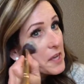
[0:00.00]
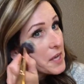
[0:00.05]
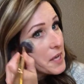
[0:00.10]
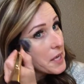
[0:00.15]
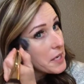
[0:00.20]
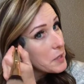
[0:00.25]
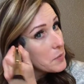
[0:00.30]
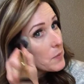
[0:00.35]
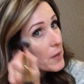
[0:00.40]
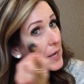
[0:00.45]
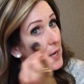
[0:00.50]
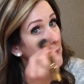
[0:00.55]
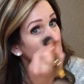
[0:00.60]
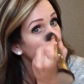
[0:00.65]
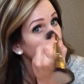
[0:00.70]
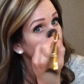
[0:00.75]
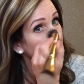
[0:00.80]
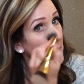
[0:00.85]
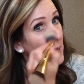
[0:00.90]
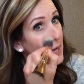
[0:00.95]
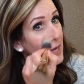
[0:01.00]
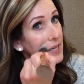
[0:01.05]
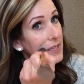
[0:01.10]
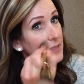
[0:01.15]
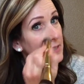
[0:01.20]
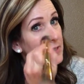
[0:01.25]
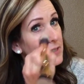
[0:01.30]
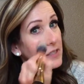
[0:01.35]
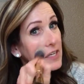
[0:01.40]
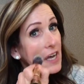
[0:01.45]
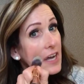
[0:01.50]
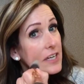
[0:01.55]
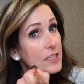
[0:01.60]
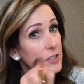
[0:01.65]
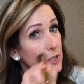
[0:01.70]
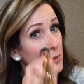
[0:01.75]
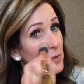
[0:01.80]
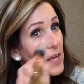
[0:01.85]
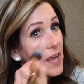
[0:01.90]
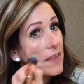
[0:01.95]
anyway, but I
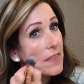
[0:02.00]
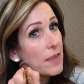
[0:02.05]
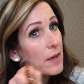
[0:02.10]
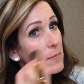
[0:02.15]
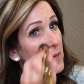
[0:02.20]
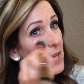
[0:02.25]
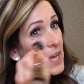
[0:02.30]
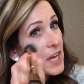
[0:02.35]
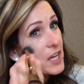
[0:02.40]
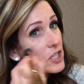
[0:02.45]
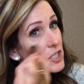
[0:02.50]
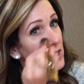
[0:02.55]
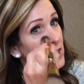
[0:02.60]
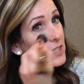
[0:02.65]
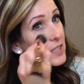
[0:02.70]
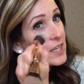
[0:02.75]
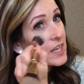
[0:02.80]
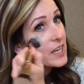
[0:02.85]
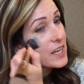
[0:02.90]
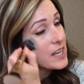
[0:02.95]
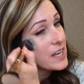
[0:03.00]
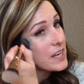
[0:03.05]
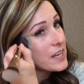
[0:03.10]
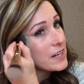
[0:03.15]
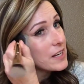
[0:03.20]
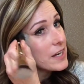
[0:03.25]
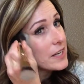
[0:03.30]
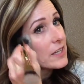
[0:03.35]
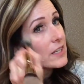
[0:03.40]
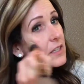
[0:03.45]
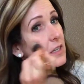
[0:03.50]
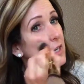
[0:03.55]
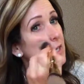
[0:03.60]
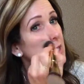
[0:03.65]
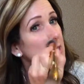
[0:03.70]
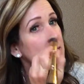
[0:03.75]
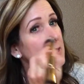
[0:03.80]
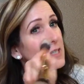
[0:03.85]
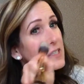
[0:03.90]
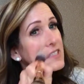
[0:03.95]
do get them occasionally, and I can
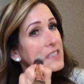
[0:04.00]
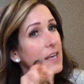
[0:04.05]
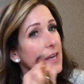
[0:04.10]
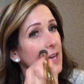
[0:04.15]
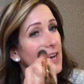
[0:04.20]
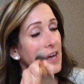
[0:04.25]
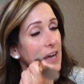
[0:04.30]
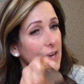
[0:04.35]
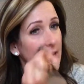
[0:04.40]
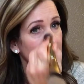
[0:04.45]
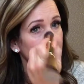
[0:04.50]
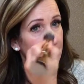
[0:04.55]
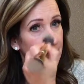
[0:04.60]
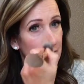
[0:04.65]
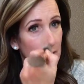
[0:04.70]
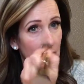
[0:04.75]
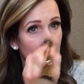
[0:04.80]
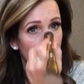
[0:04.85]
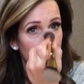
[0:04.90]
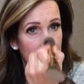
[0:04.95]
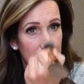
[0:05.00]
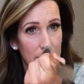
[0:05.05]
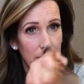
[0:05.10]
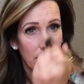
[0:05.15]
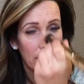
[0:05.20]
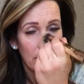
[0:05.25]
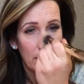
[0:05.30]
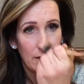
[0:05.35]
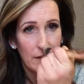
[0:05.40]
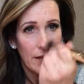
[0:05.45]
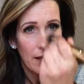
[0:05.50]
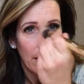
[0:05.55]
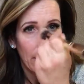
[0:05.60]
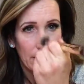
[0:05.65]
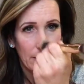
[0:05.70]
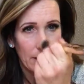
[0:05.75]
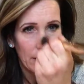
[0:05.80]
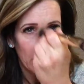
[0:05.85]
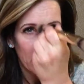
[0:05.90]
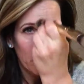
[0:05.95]
honestly say I have not
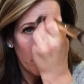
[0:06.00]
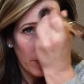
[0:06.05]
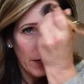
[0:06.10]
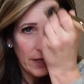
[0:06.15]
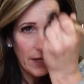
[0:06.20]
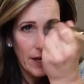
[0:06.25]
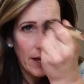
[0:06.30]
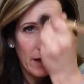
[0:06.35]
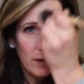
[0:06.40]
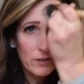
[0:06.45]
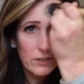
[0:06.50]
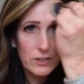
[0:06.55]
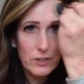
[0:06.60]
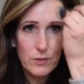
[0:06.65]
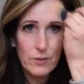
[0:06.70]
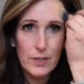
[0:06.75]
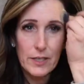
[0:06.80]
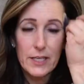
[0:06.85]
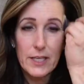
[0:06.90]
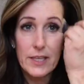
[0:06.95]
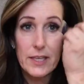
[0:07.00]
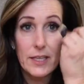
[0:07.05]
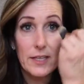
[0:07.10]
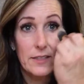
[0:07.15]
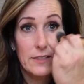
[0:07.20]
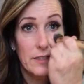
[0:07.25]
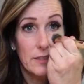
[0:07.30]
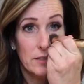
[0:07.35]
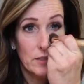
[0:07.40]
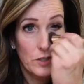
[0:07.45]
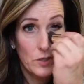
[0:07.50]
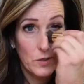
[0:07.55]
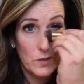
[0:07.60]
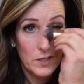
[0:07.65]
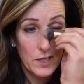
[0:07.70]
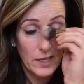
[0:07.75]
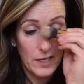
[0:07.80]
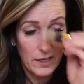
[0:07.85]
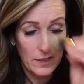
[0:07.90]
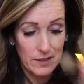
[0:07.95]
had any breakouts or anything since
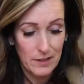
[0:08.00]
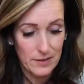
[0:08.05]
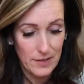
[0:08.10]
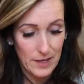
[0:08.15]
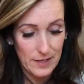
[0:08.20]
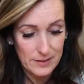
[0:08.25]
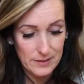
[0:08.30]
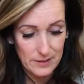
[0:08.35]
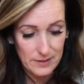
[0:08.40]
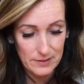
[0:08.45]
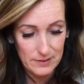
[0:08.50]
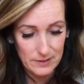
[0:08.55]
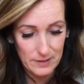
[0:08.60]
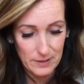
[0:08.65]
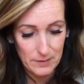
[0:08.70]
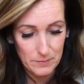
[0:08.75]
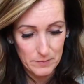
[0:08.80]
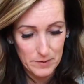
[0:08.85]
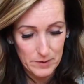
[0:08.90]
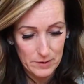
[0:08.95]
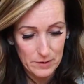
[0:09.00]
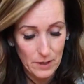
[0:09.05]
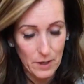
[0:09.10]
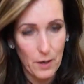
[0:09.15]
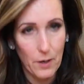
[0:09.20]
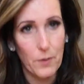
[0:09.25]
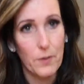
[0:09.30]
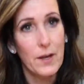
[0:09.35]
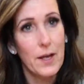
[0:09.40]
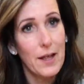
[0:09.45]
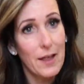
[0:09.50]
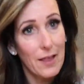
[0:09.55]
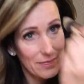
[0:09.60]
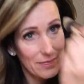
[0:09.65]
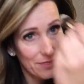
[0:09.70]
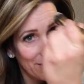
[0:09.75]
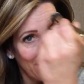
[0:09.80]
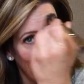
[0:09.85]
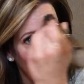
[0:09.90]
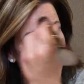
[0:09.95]
using that system. So
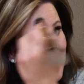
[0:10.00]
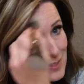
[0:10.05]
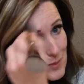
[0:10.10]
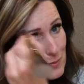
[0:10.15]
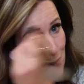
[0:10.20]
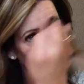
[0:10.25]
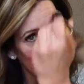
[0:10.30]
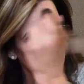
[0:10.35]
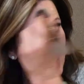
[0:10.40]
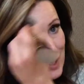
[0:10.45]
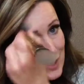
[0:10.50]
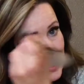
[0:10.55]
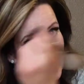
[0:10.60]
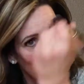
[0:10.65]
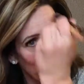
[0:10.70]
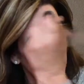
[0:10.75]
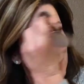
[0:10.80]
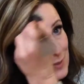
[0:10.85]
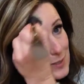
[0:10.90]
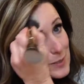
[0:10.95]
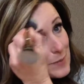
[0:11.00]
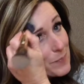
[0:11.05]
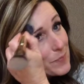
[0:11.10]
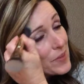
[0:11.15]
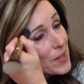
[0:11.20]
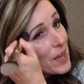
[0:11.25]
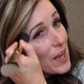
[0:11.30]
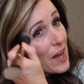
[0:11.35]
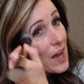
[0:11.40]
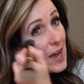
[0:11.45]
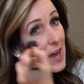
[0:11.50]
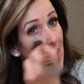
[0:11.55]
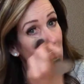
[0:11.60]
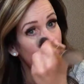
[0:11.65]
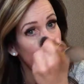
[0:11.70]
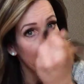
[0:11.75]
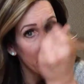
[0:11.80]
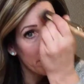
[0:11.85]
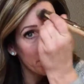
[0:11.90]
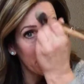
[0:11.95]
that's really good news. I
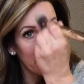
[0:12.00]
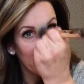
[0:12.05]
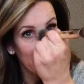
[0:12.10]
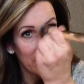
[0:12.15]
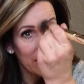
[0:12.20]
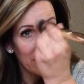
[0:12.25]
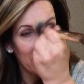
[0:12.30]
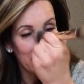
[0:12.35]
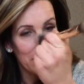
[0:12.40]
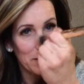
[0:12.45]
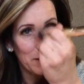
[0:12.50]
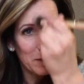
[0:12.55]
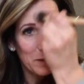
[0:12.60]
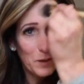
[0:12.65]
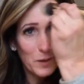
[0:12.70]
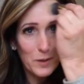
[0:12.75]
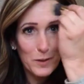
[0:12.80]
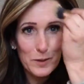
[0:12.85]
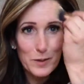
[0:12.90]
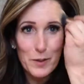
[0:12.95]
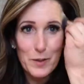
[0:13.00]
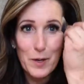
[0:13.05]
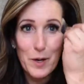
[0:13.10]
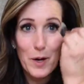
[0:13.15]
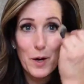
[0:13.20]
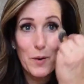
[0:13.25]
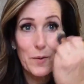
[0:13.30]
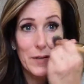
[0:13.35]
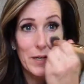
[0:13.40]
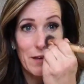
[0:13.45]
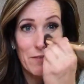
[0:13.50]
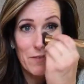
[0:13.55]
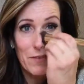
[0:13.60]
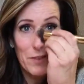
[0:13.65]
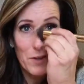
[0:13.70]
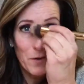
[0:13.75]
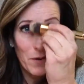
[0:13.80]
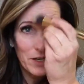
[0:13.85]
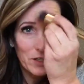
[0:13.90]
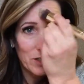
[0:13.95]
am getting a little older though, and even
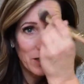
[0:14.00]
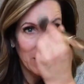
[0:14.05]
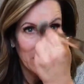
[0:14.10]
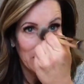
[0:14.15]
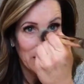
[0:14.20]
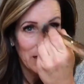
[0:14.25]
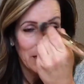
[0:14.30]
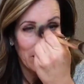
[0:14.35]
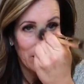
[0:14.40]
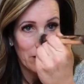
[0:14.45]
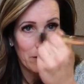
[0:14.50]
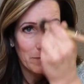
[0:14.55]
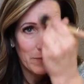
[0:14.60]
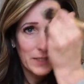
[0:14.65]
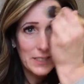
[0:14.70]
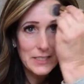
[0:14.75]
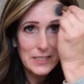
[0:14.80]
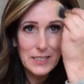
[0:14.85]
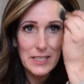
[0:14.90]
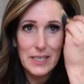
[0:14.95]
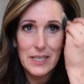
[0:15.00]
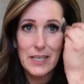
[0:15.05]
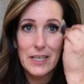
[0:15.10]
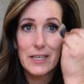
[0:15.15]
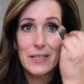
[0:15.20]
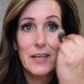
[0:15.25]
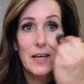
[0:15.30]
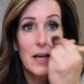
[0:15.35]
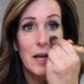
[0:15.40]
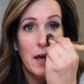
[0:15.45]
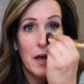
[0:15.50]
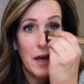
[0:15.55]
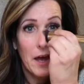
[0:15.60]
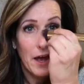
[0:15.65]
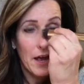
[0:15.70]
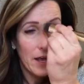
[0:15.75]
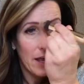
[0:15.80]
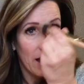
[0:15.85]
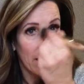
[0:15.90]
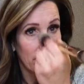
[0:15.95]
though I try to take care of my skin,
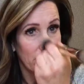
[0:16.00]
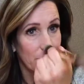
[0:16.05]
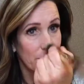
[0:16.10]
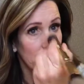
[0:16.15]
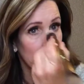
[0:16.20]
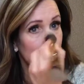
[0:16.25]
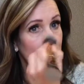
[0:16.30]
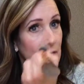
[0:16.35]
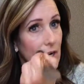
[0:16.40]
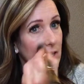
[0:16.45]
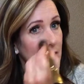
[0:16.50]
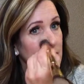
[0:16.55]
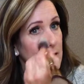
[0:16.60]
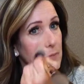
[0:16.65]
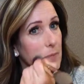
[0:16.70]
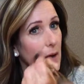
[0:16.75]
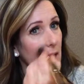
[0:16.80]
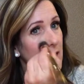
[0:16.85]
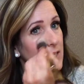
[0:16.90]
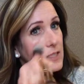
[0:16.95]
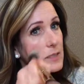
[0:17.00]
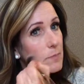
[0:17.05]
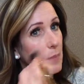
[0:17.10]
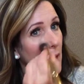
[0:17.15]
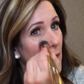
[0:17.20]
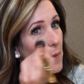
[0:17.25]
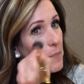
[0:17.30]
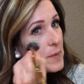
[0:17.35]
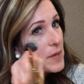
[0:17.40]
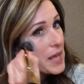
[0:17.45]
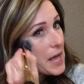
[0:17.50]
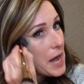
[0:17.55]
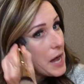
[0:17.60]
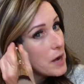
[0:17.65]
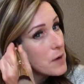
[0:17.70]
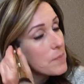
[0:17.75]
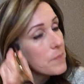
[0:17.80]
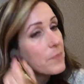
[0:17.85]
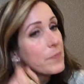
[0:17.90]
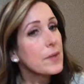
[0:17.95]
I have a few dark spots popping
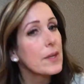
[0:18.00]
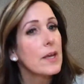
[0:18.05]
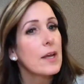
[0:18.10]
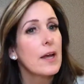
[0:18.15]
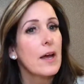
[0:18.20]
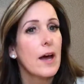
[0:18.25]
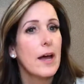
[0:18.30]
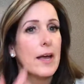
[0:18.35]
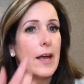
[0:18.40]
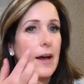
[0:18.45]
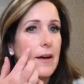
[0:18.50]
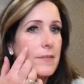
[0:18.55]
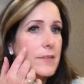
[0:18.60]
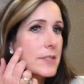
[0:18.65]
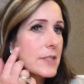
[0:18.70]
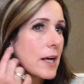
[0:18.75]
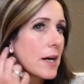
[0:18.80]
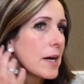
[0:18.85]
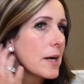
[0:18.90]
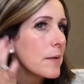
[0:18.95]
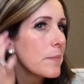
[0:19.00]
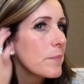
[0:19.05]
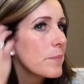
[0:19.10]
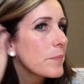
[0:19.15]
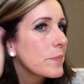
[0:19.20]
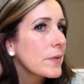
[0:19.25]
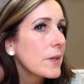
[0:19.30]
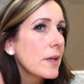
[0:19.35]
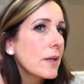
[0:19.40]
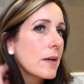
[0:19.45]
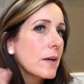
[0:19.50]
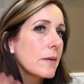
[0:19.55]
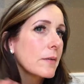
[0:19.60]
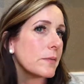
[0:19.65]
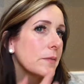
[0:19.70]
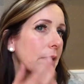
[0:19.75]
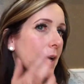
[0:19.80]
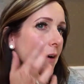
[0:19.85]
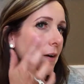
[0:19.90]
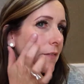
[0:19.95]
out. I have some,
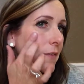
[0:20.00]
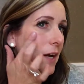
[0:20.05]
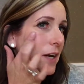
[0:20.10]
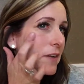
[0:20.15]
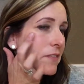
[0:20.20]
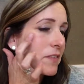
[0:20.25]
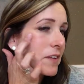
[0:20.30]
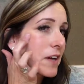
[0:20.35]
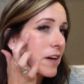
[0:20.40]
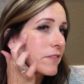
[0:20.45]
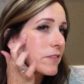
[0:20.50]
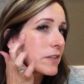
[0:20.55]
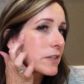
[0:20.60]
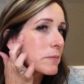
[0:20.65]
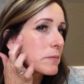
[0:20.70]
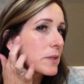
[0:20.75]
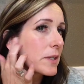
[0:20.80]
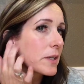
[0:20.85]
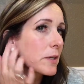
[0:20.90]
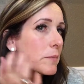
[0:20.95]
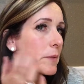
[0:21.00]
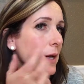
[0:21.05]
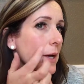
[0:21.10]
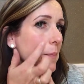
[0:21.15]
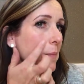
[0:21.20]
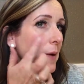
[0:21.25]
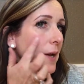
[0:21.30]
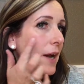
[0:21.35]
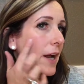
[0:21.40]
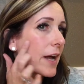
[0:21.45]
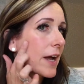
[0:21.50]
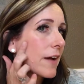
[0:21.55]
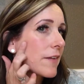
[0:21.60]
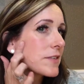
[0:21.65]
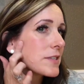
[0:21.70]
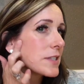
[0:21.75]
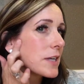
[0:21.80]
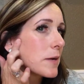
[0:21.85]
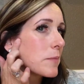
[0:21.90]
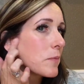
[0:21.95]
now I've kind of covered them a little bit, but I have
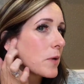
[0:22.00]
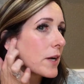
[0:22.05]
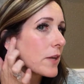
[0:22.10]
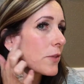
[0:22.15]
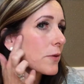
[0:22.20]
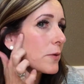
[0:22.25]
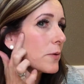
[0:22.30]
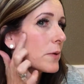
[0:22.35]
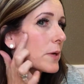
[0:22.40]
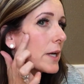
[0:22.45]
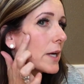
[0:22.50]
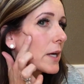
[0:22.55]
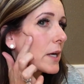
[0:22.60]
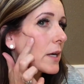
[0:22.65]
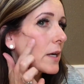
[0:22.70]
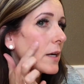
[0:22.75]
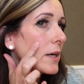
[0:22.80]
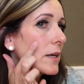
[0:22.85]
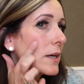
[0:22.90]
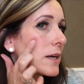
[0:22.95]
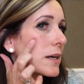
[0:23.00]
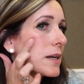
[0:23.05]
some right through here.